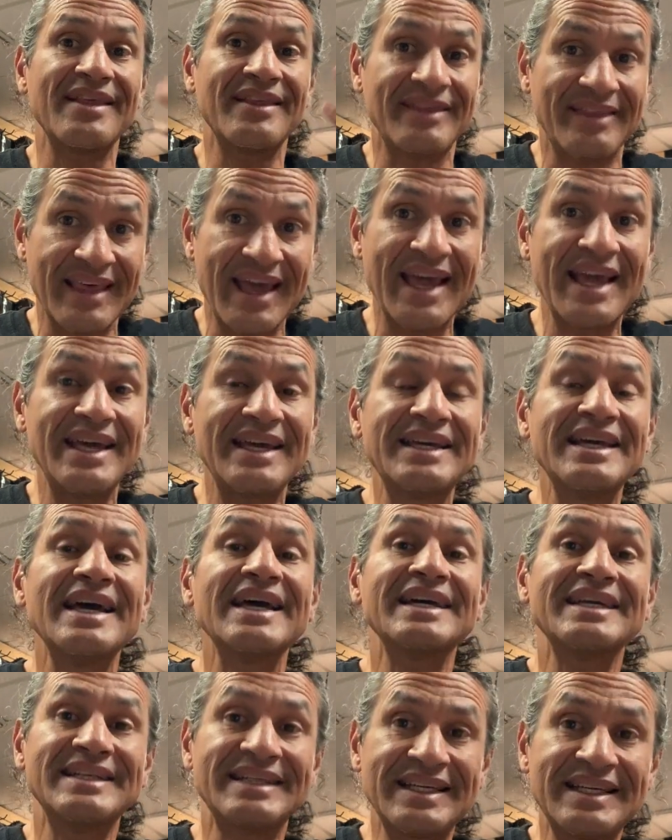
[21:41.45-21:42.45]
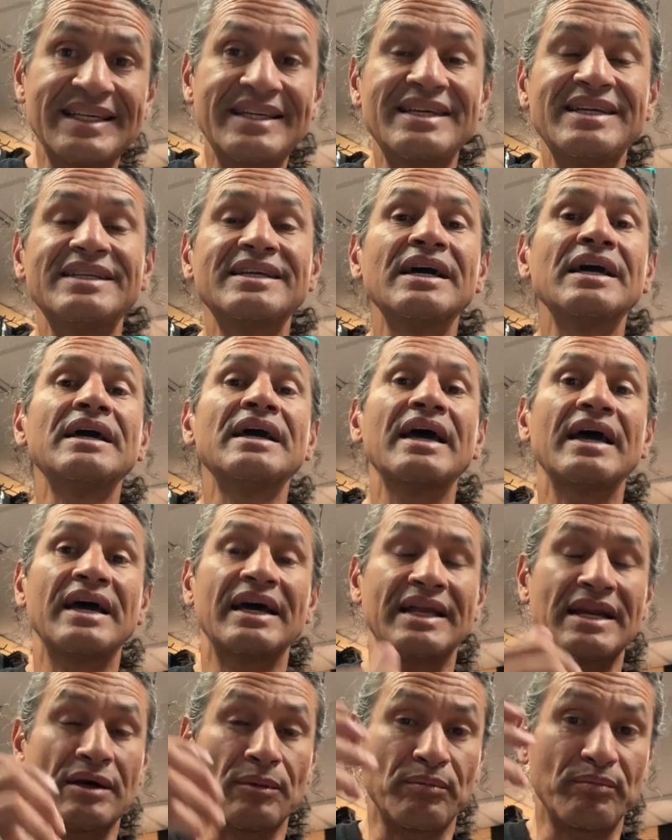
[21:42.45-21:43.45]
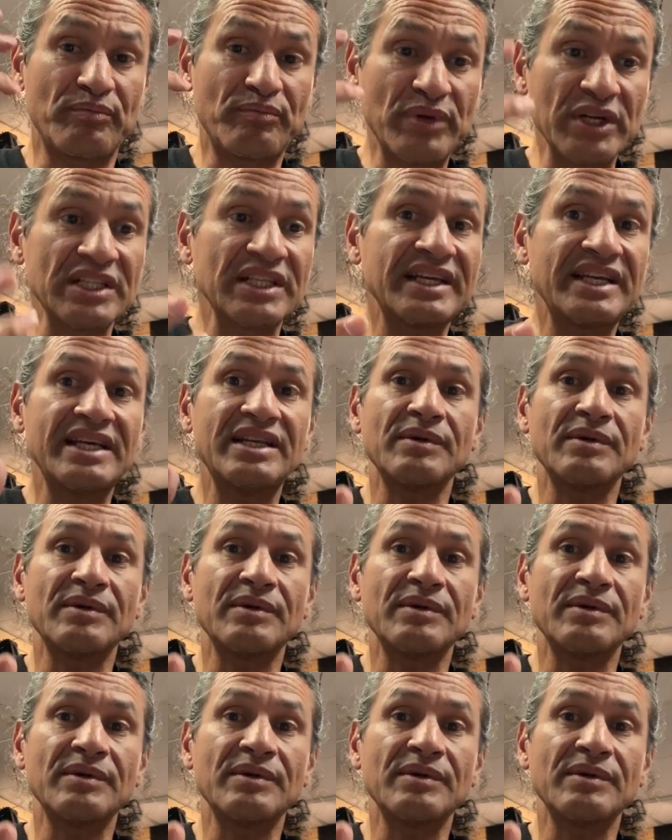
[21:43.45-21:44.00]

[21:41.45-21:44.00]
they need an ability